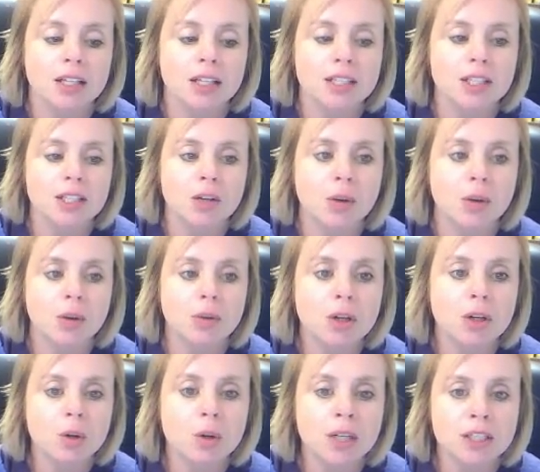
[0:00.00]
So I'm
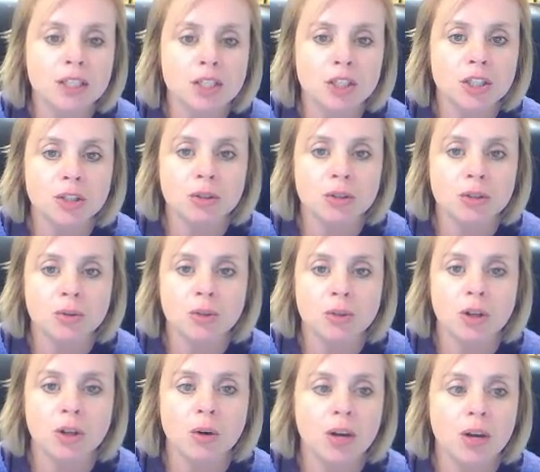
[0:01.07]
going to
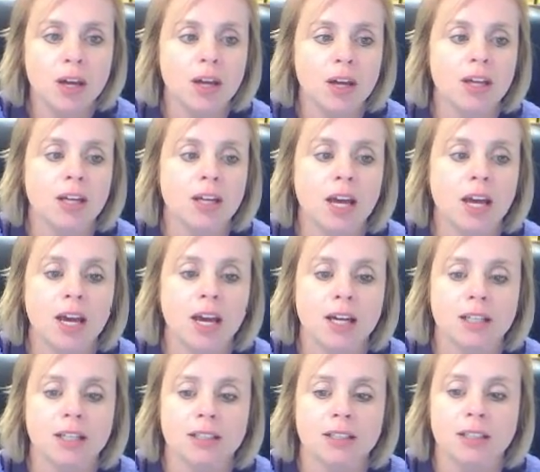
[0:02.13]
go ahead
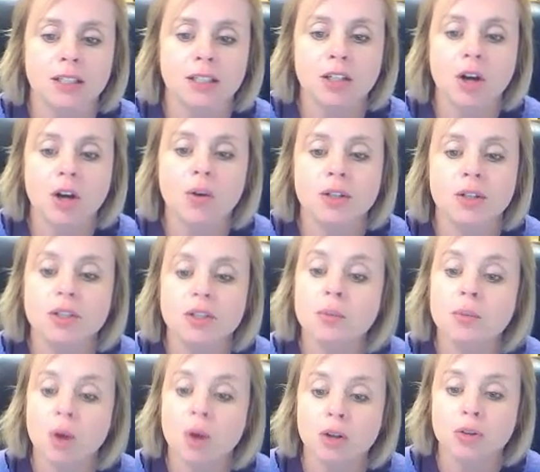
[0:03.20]
and go into
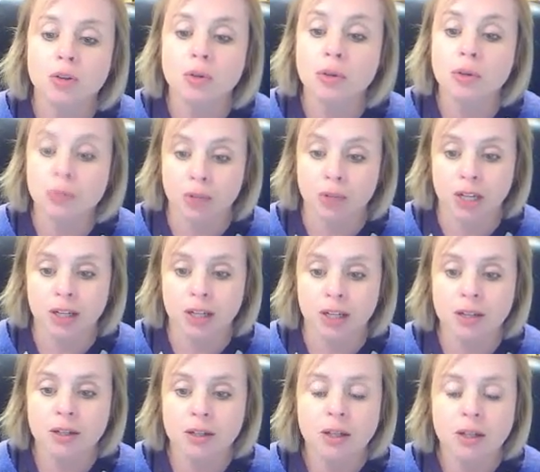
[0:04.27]
Module
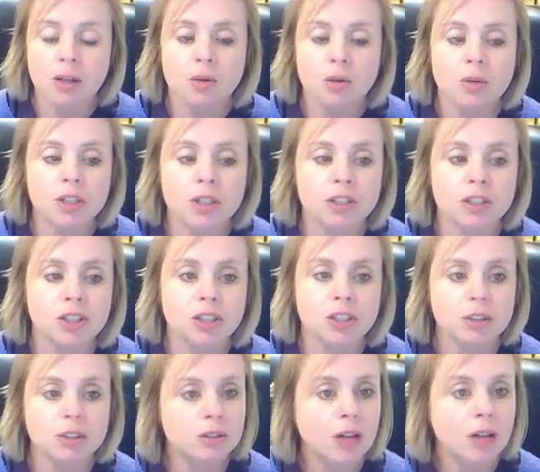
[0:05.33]
3, which
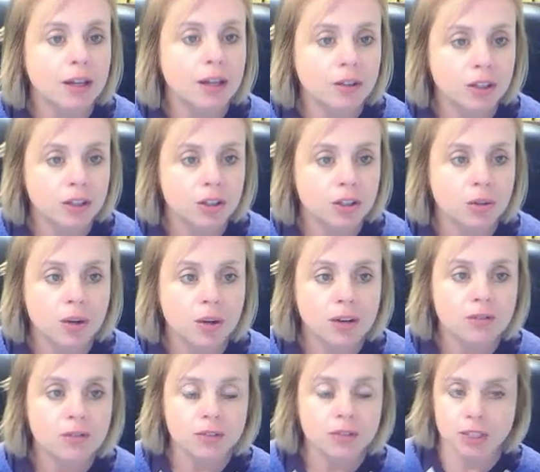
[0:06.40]
likely you
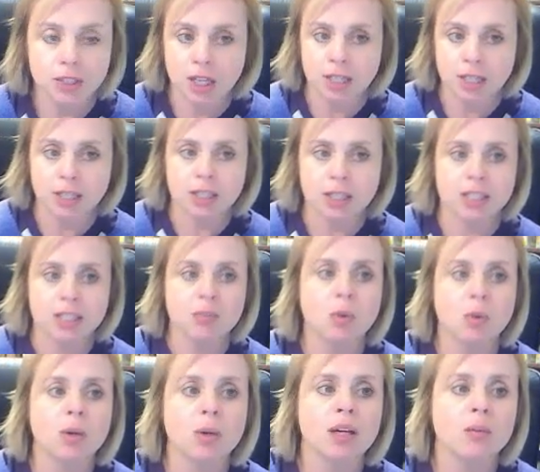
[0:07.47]
have done at this
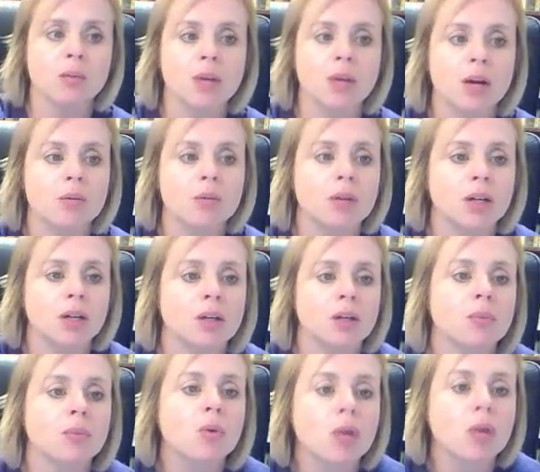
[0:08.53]
point, but I want to
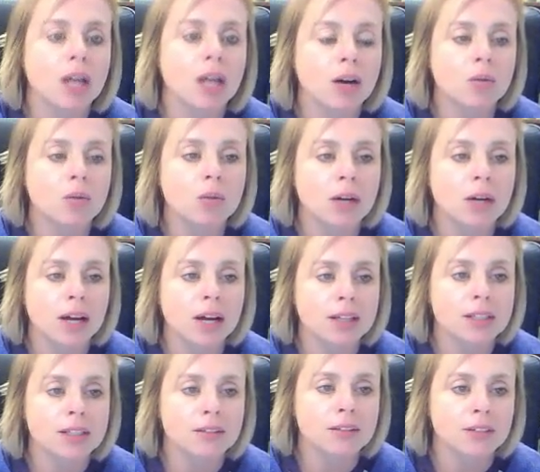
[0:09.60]
point out one
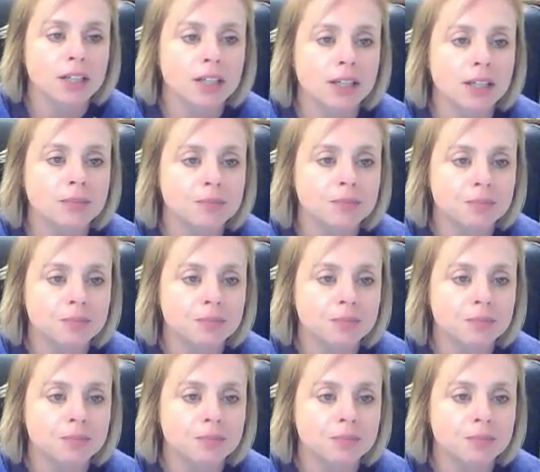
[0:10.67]
activity